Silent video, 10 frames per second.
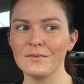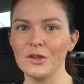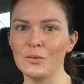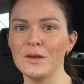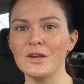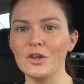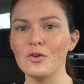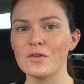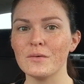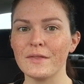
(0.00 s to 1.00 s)
you need to
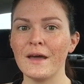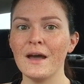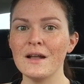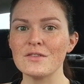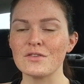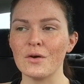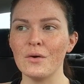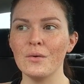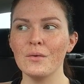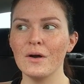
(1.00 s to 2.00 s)
use it with that,
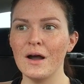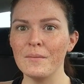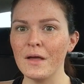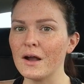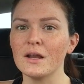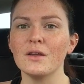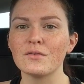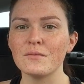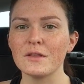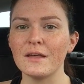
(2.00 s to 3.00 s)
so I'm not going to
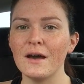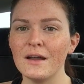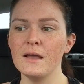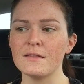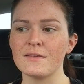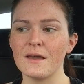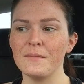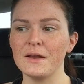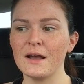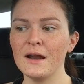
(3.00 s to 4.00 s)
use it with that. It's, I
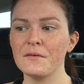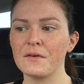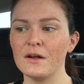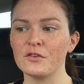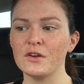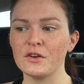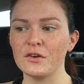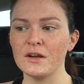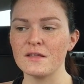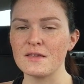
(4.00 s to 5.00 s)
mean, kind of
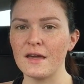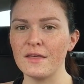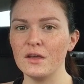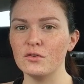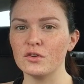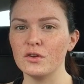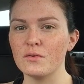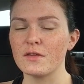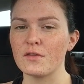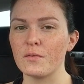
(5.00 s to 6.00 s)
contradictory to say that you should
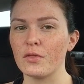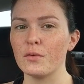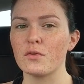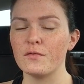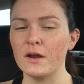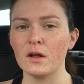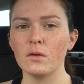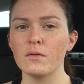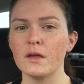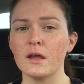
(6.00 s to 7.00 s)
use this with loose-fitting
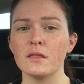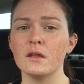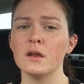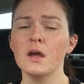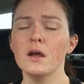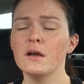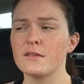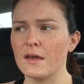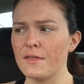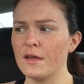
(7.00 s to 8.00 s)
clothing and then
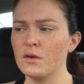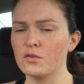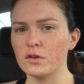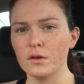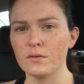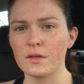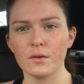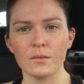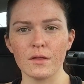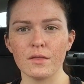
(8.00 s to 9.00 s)
say that you should use
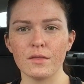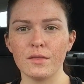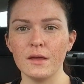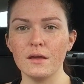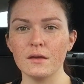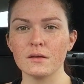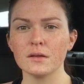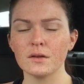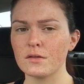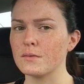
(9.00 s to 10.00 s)
it with the
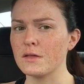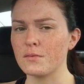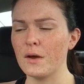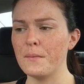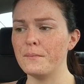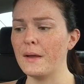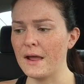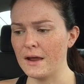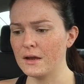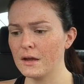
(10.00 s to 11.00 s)
Sweet Sweat
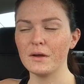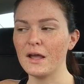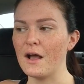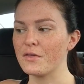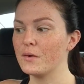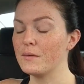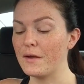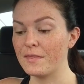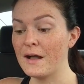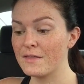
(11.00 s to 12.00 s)
band. But yeah, so
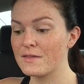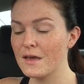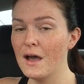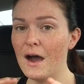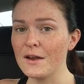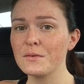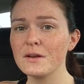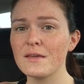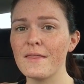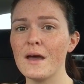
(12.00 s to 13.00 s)
anyway, I just wanted
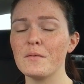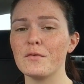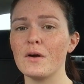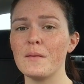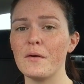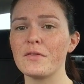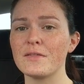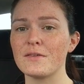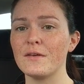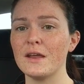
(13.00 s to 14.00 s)
to say that before I posted
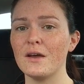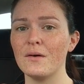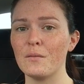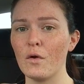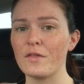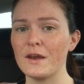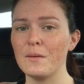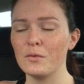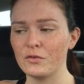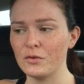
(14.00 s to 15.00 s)
this video and wasn't
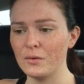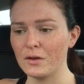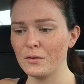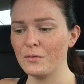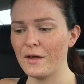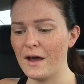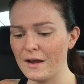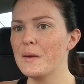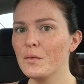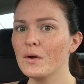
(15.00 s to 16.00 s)
able to include
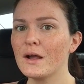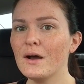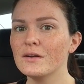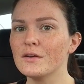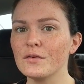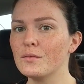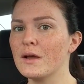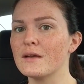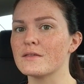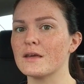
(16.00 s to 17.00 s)
that. People work out in different
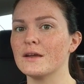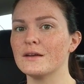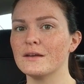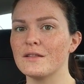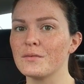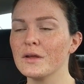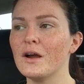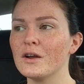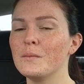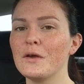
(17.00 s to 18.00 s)
ways, and it's really
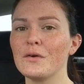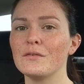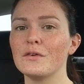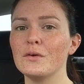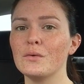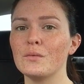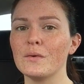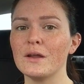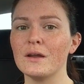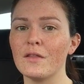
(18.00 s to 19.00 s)
hard to make a review
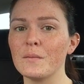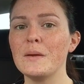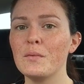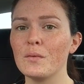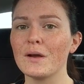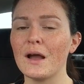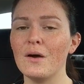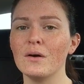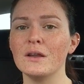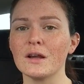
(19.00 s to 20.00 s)
when other people work
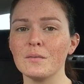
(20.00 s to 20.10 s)
out in a